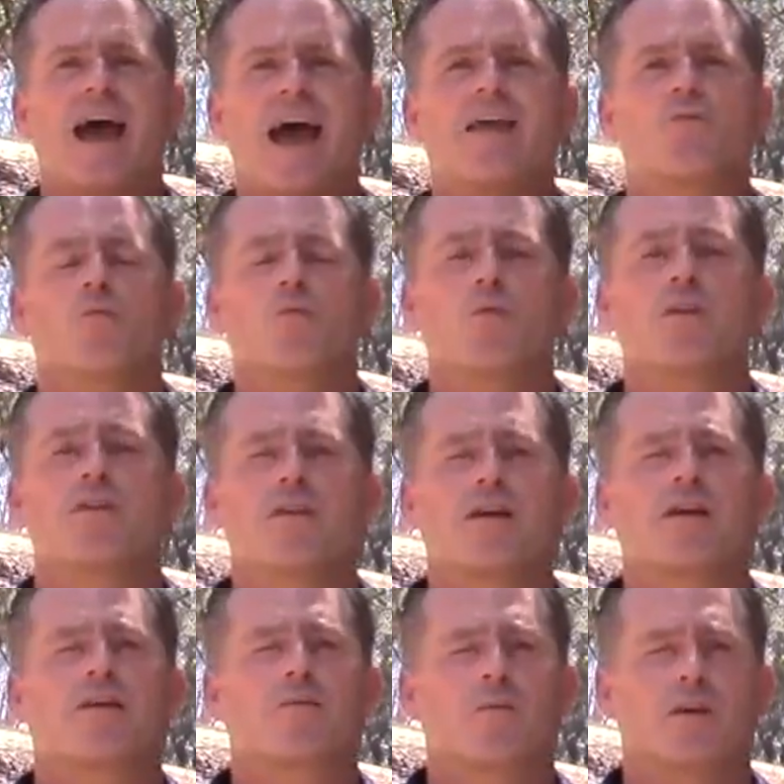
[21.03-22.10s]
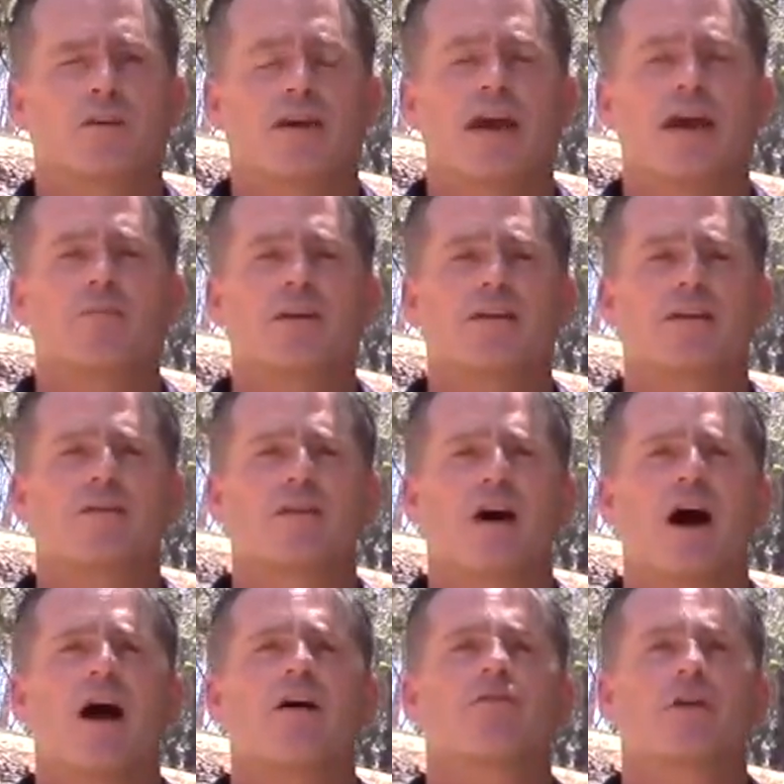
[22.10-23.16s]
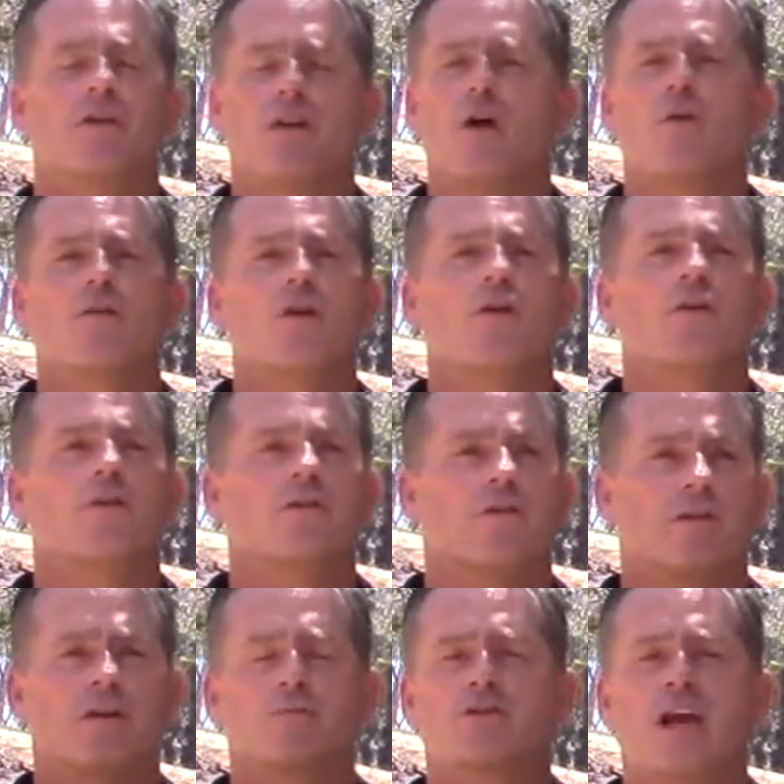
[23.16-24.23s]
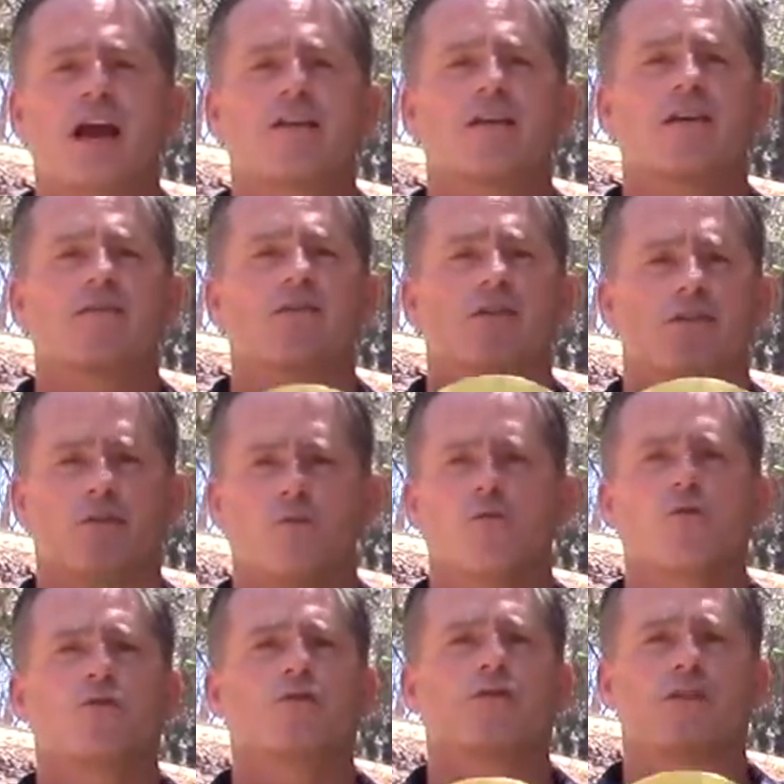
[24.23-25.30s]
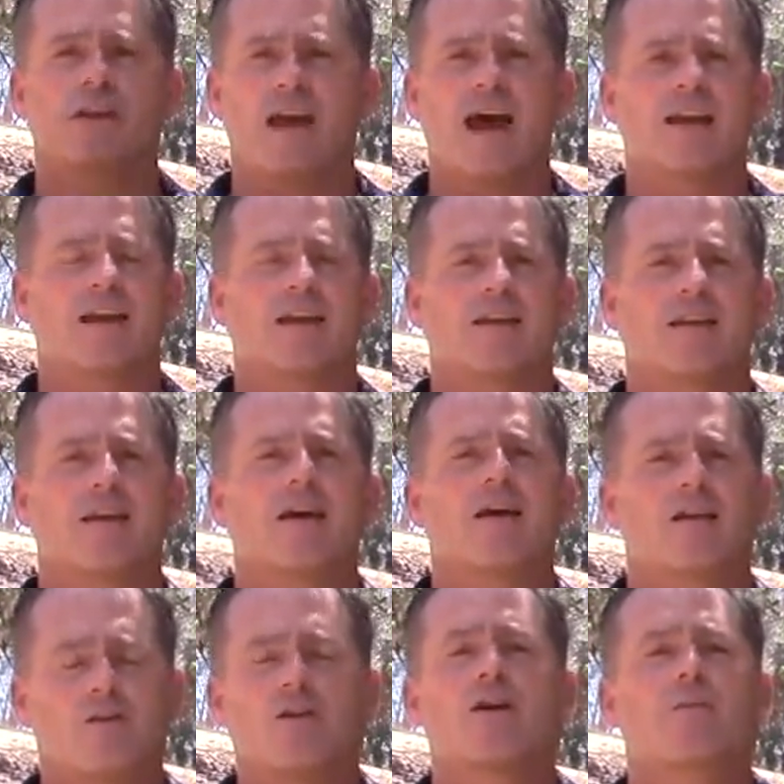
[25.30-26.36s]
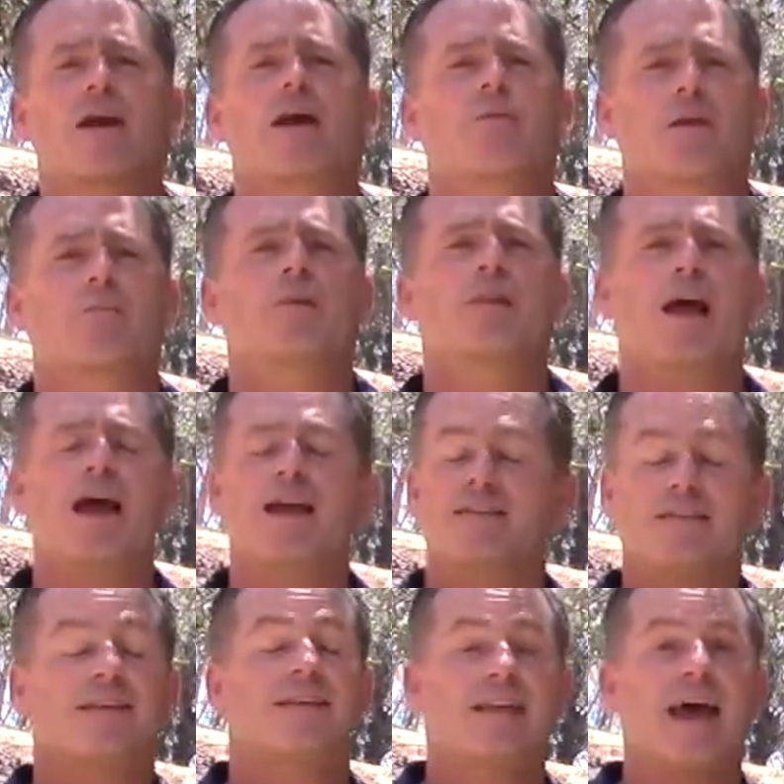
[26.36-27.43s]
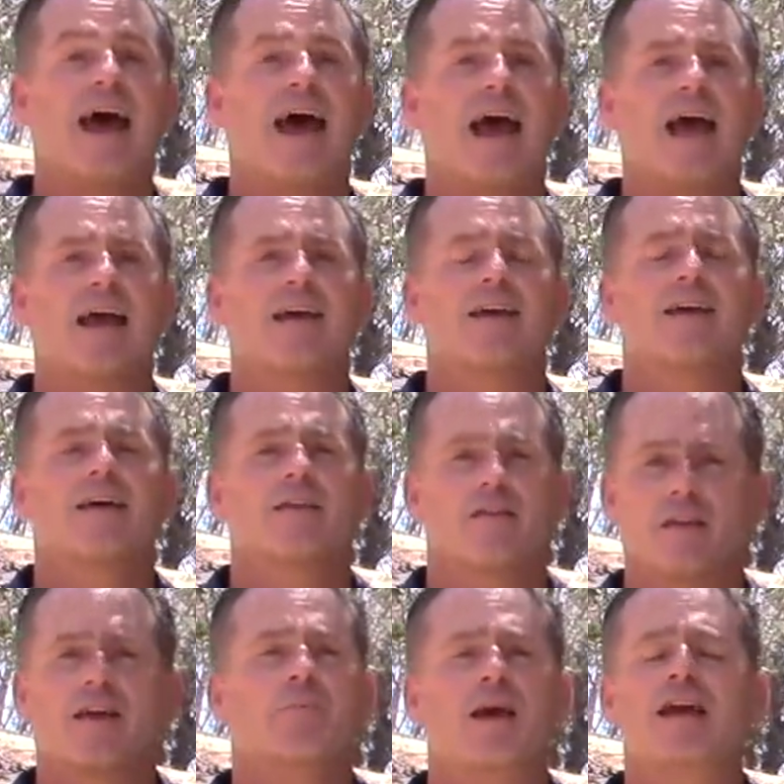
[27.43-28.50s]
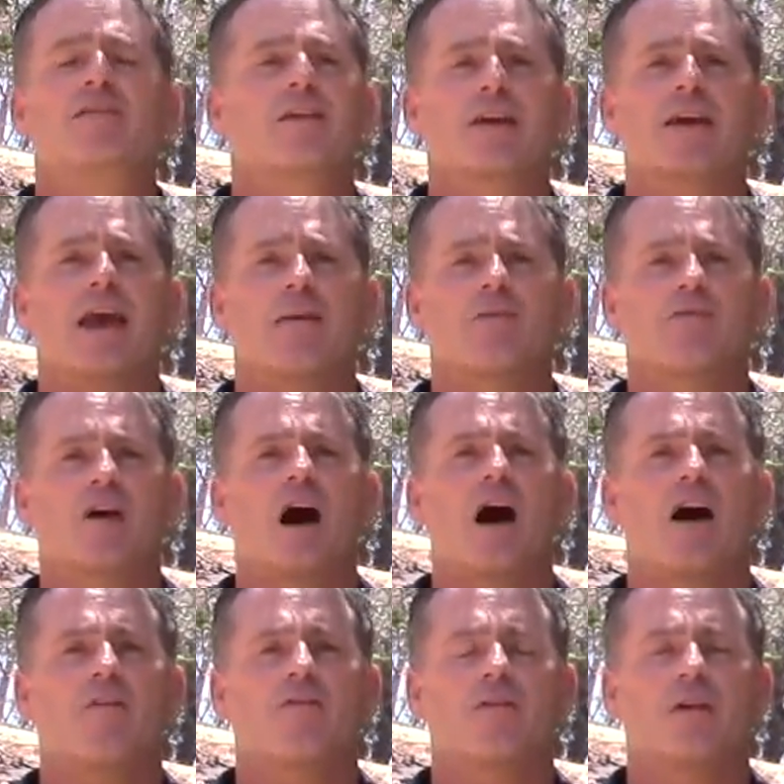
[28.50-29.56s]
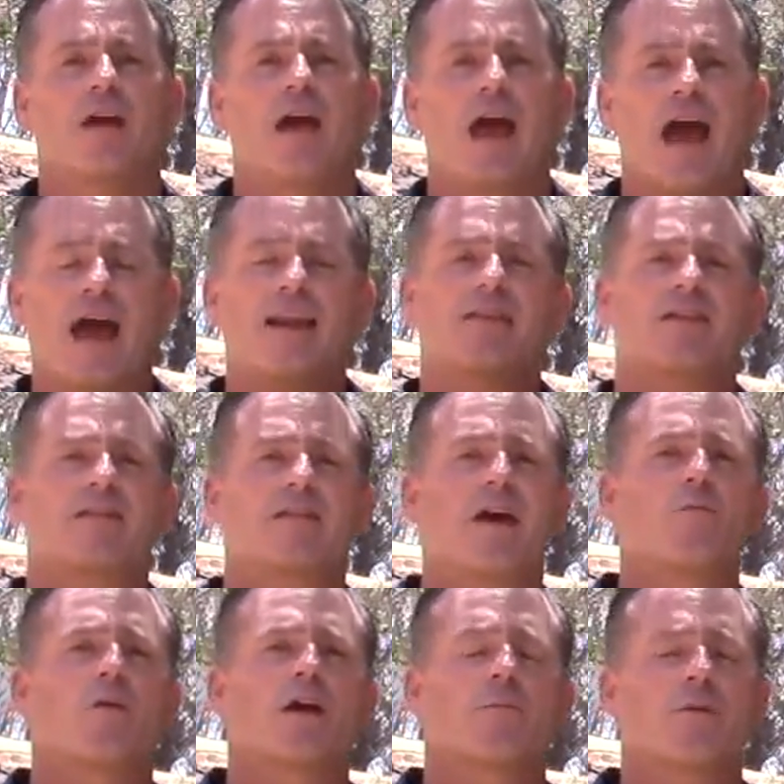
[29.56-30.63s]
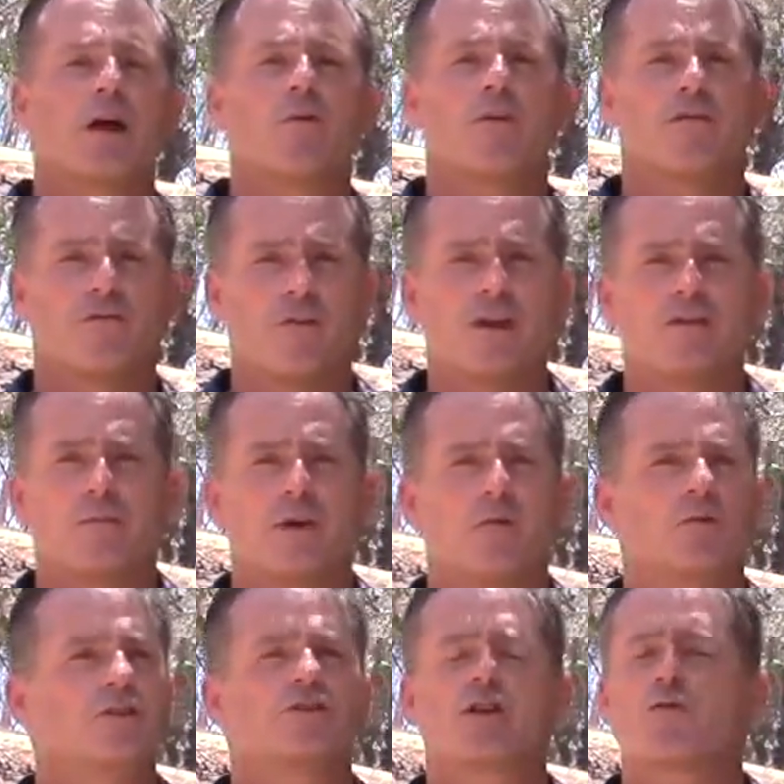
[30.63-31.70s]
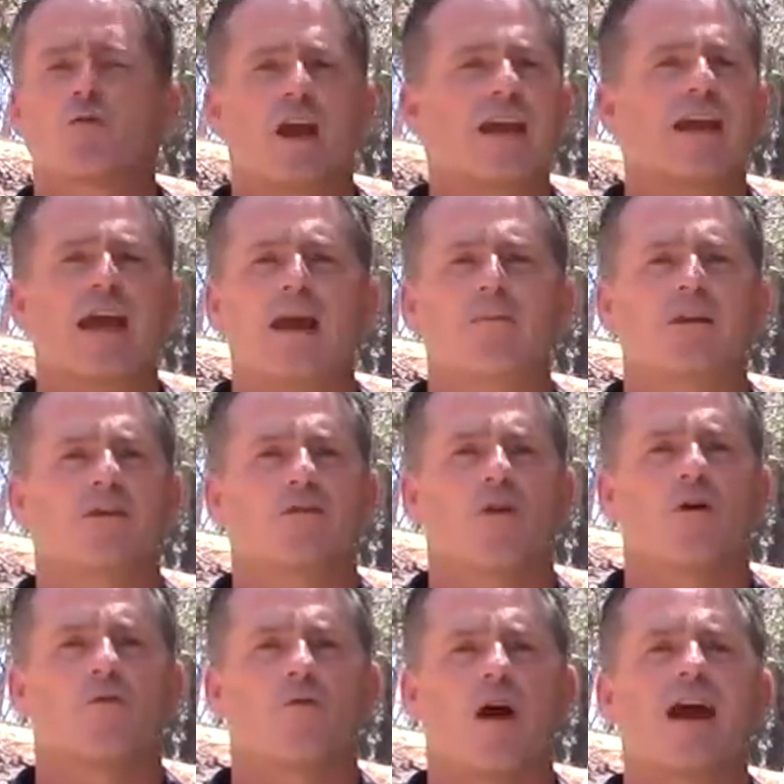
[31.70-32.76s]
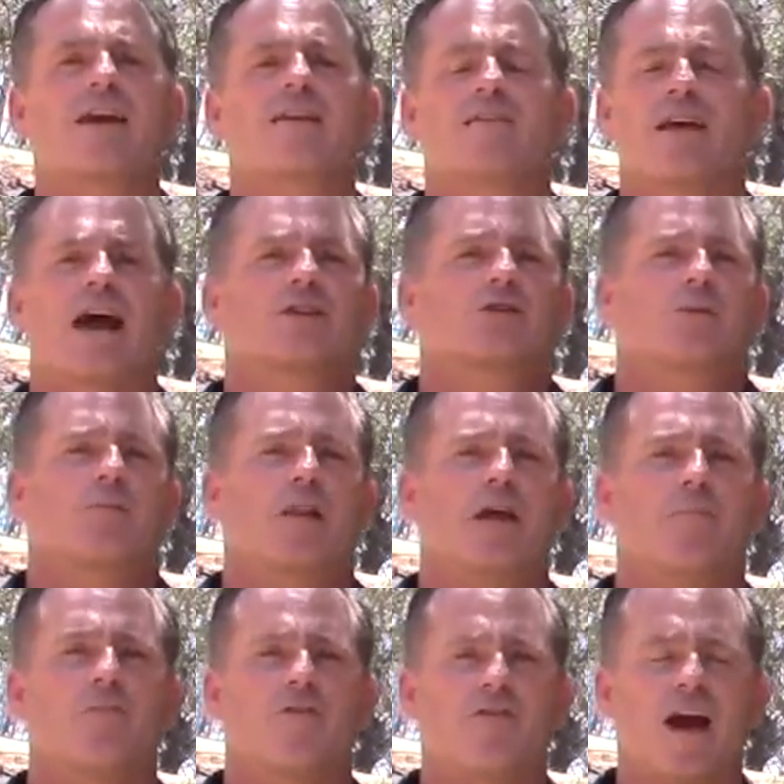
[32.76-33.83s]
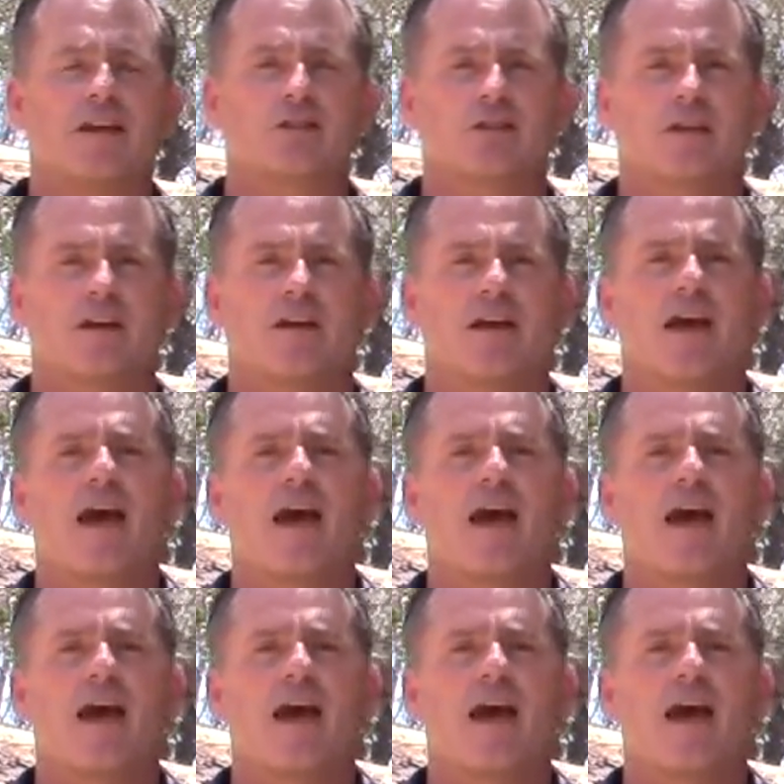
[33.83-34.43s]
And with the game of disc golf and knowing the objective, the rules, and the etiquette, you're going to be able to play today the basic game of golf. And as I said, we're going to play with a Frisbee, which is a great game in its own right and is actually played professionally.